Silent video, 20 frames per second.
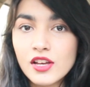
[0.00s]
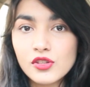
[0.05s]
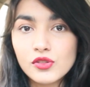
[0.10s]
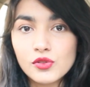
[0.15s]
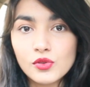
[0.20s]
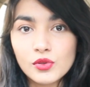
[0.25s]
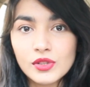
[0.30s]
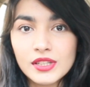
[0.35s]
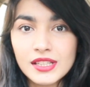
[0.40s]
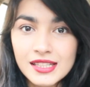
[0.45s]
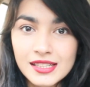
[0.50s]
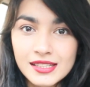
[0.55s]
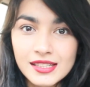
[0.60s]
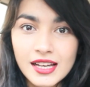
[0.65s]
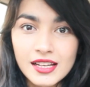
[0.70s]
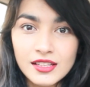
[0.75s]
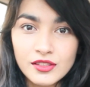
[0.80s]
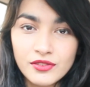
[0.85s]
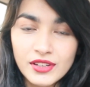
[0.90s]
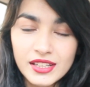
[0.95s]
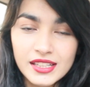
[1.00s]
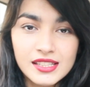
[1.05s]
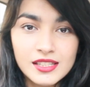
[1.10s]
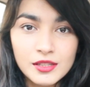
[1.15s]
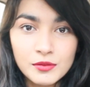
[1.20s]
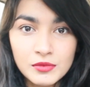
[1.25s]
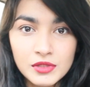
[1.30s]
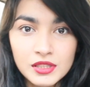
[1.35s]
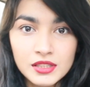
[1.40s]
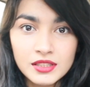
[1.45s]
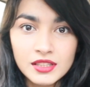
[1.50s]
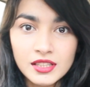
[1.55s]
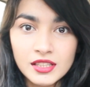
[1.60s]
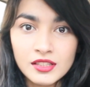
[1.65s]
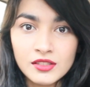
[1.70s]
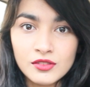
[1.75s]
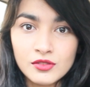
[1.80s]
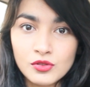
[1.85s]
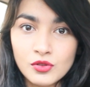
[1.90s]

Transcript: So Kiehl's has a very similar thing.